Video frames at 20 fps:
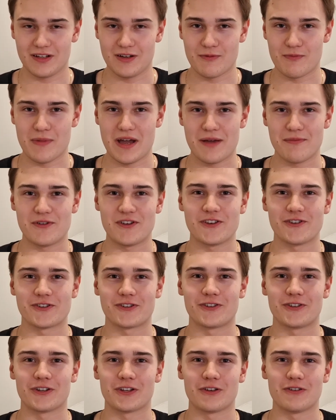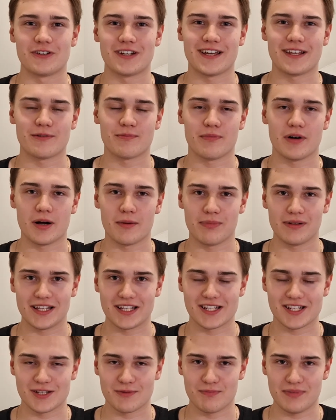Maybe you're good at public
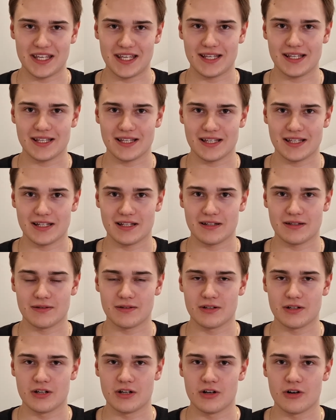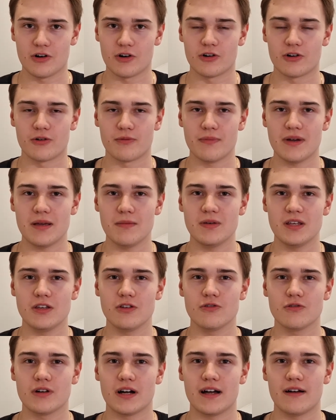speaking, or maybe
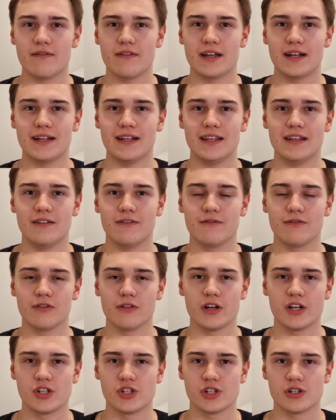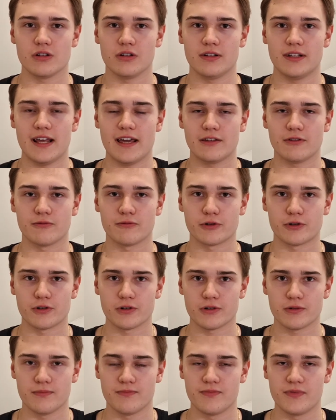you have an influential
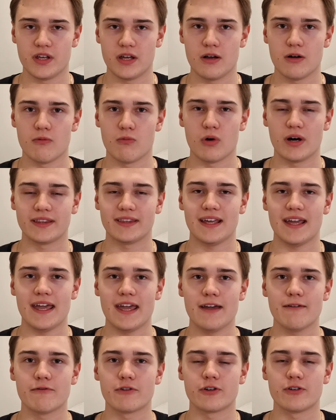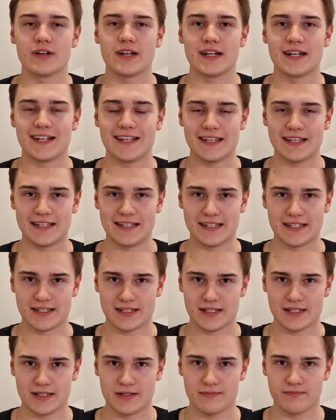network. Whatever it
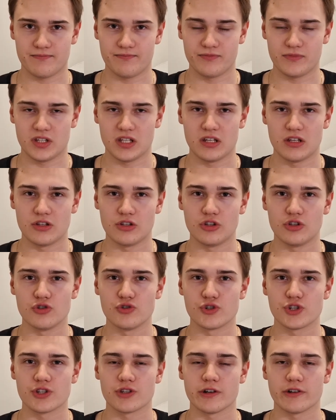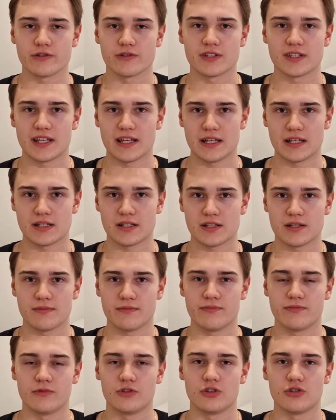is, use those things
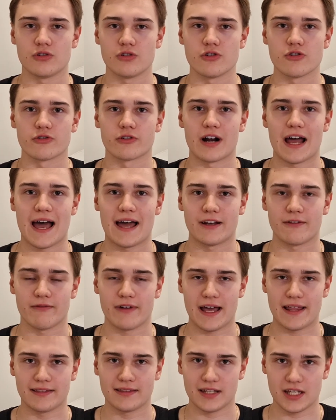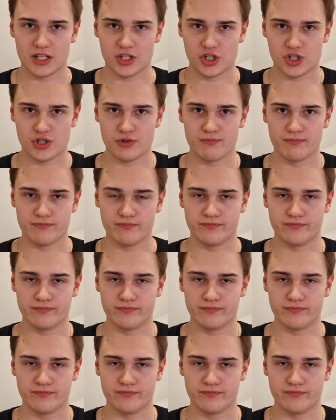to your advantage.